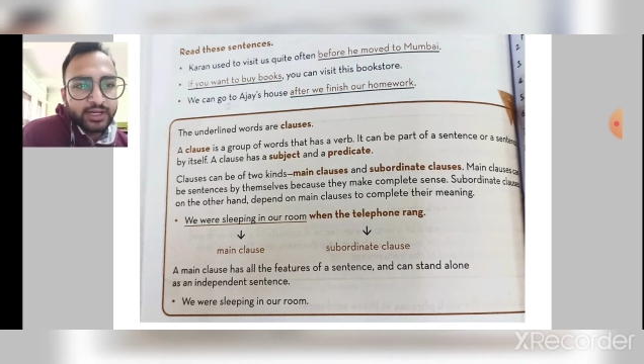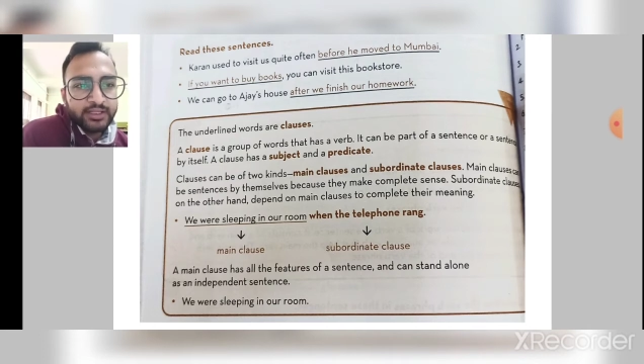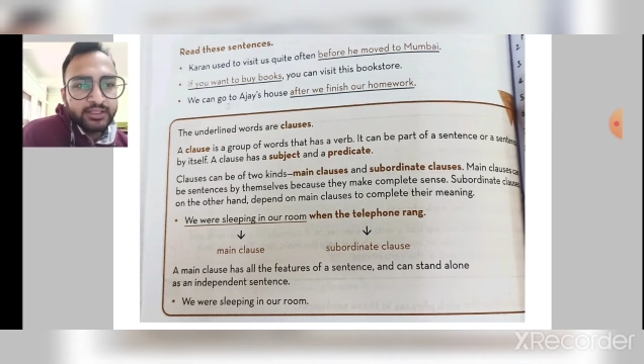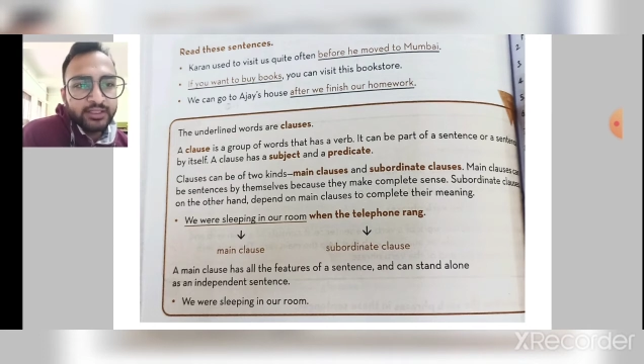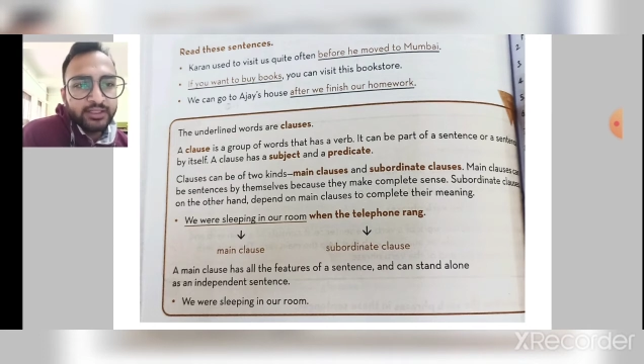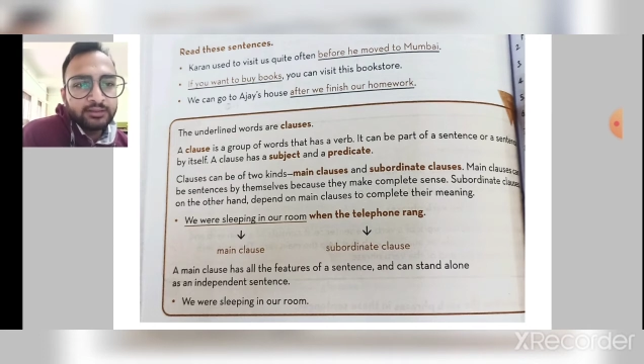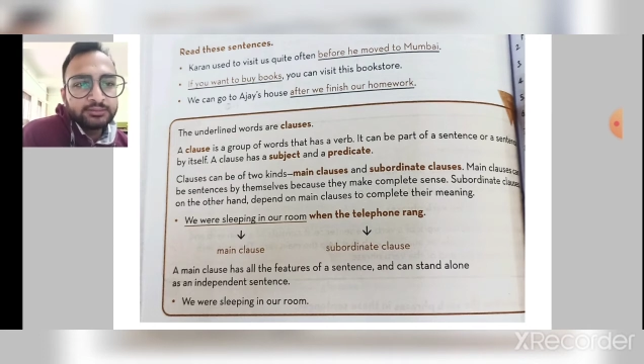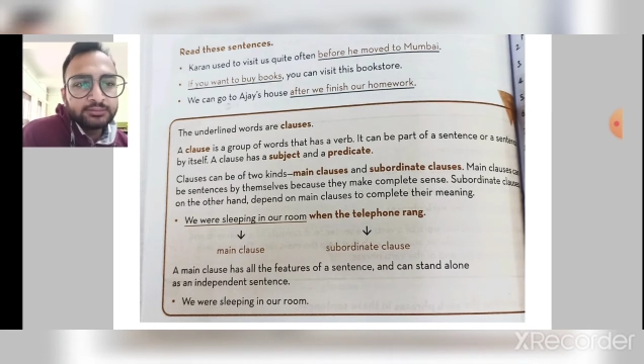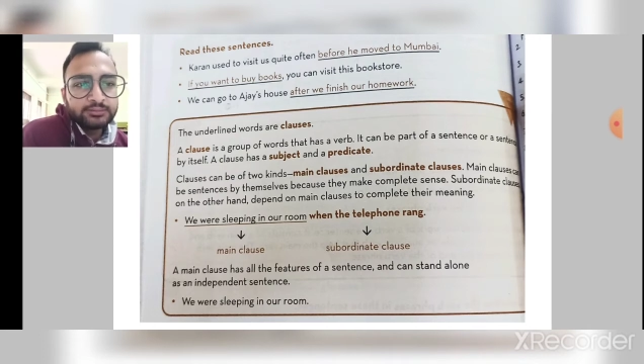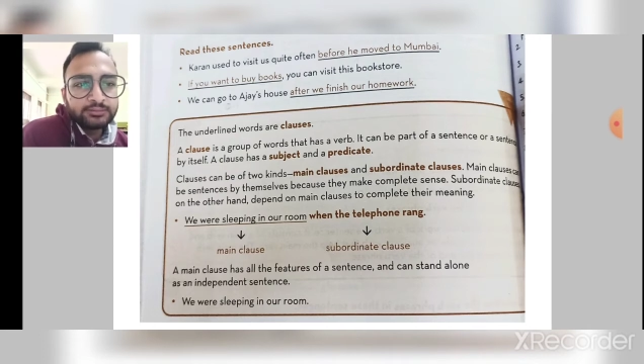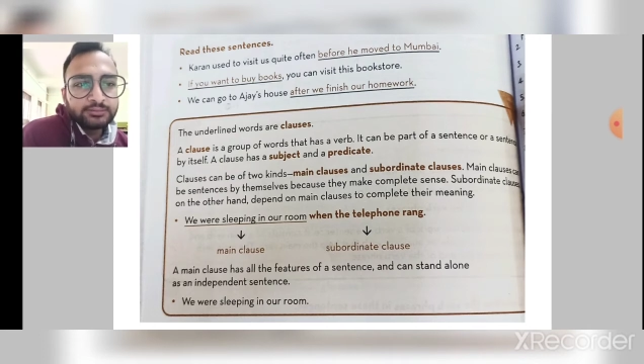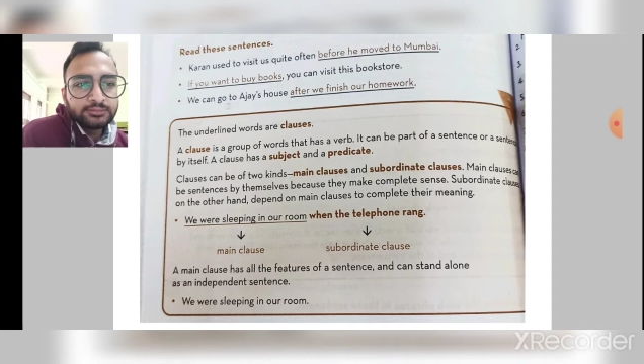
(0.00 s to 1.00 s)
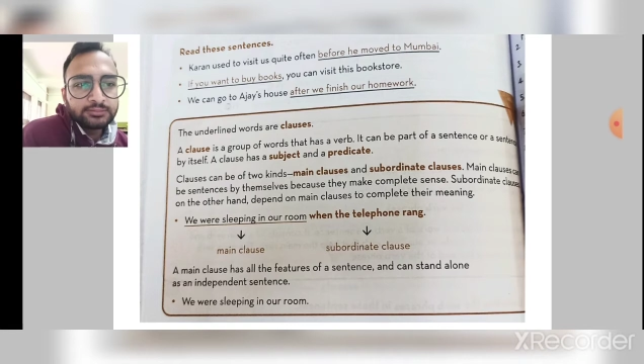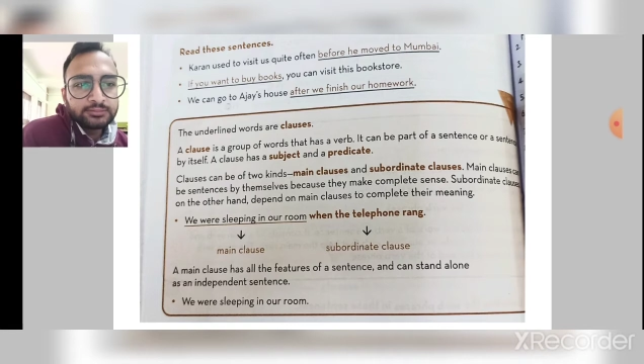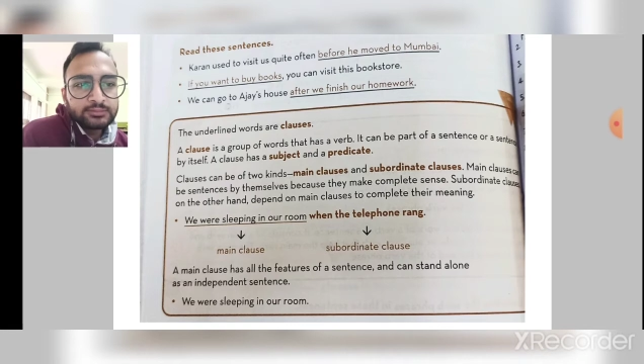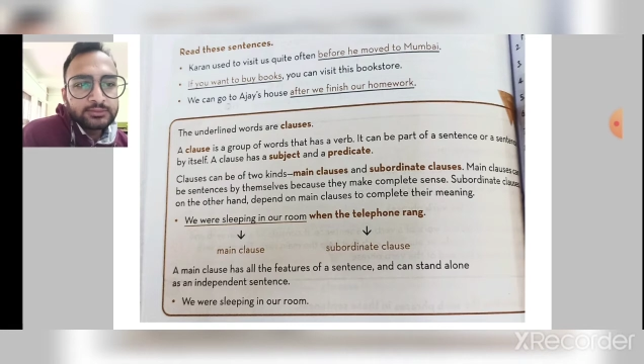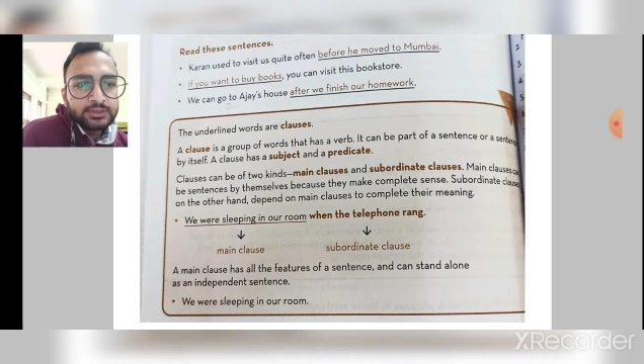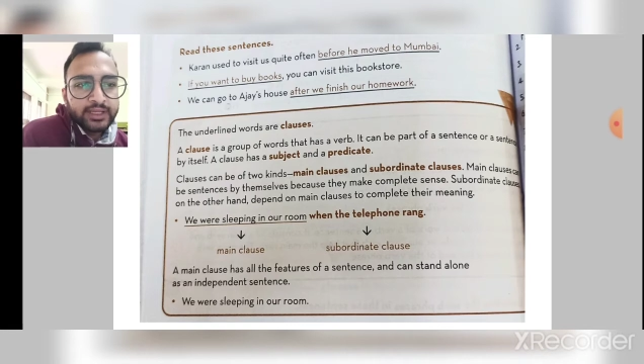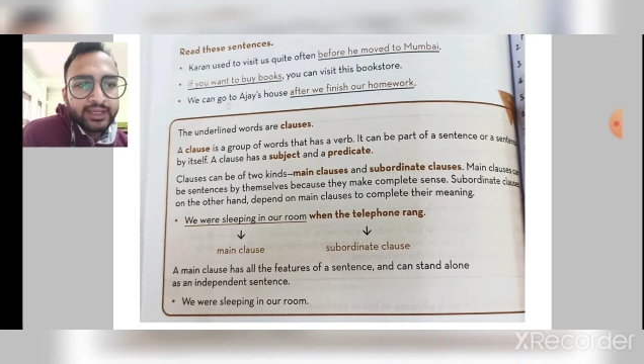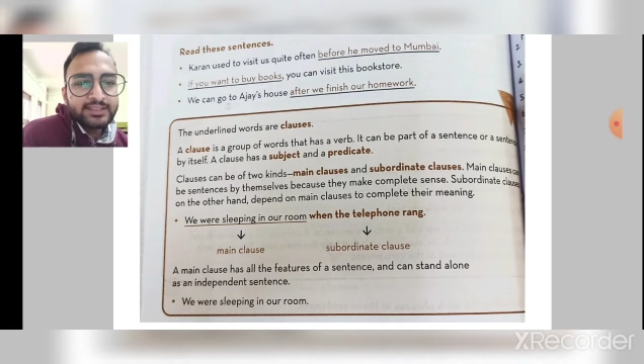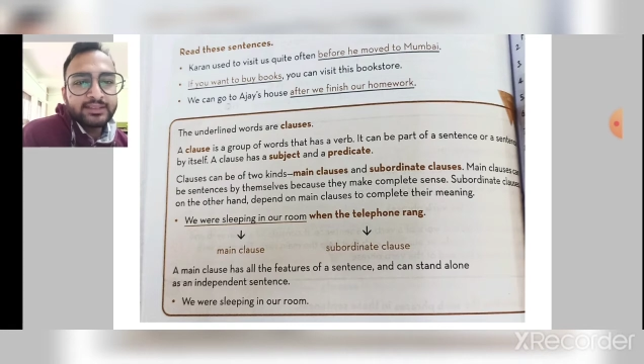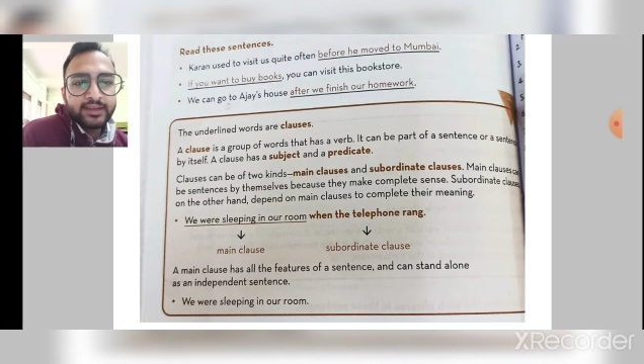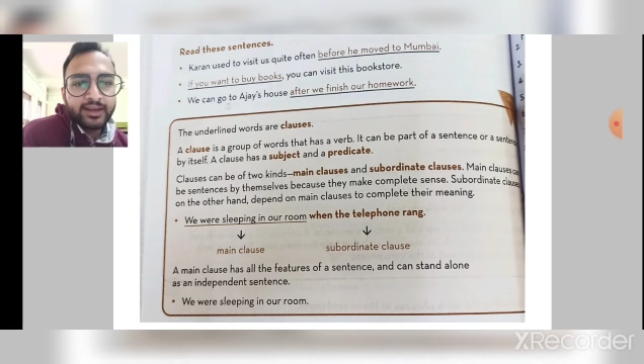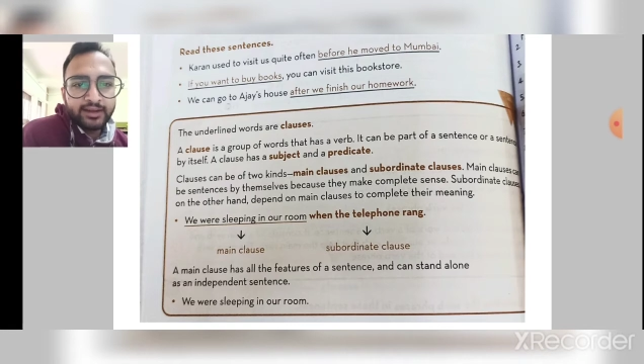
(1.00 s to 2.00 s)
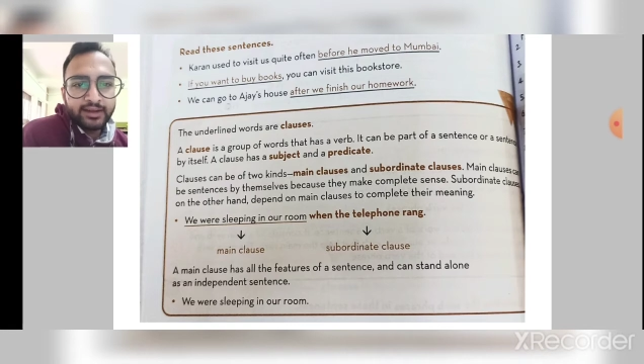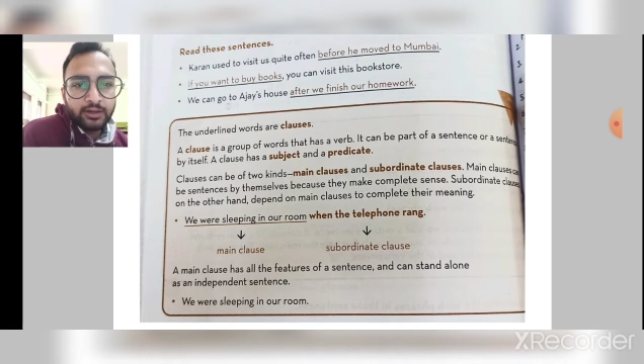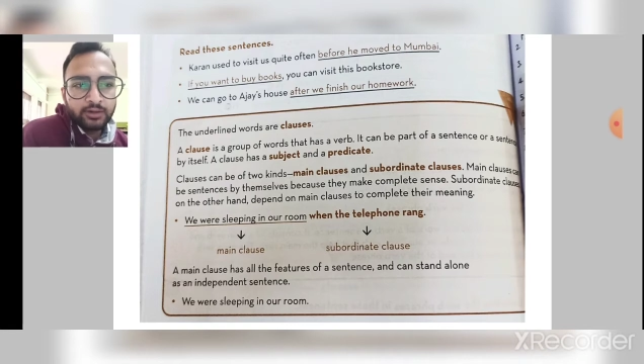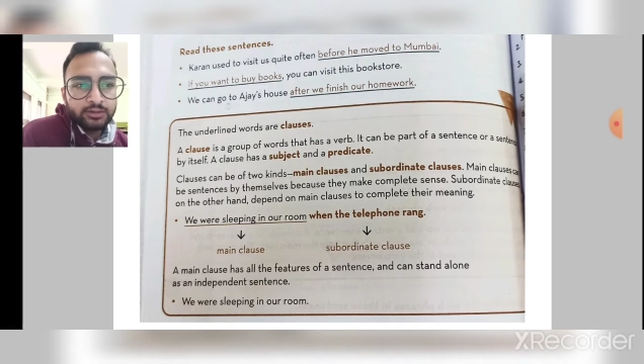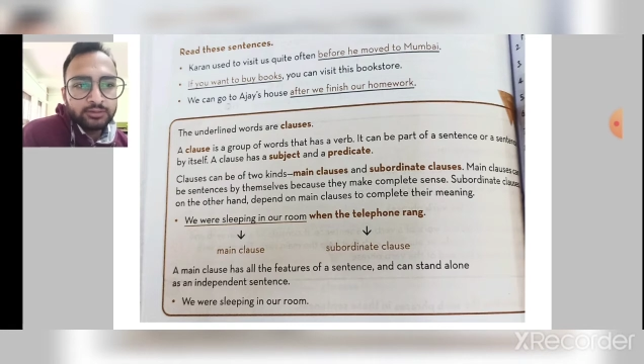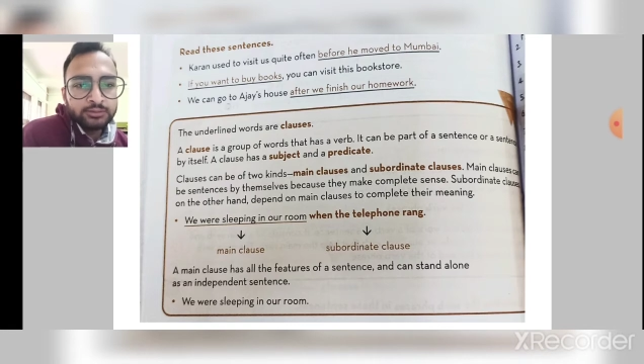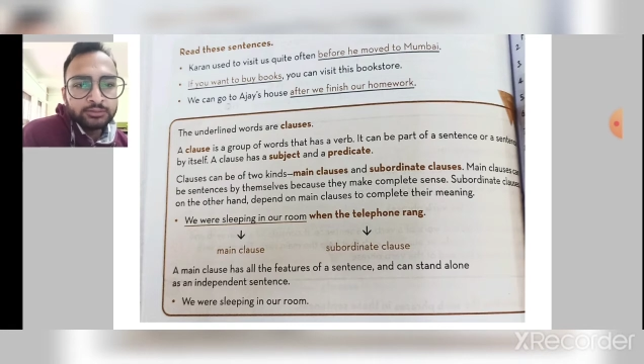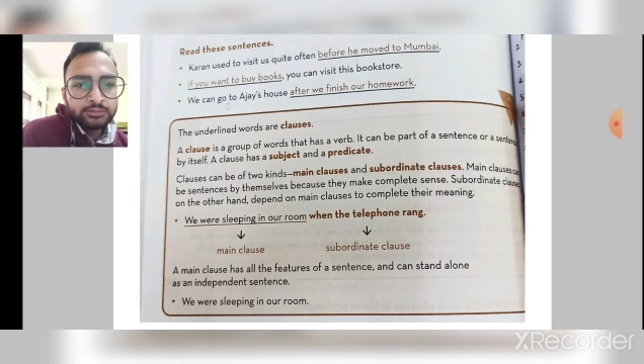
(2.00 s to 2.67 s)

anything, can stand alone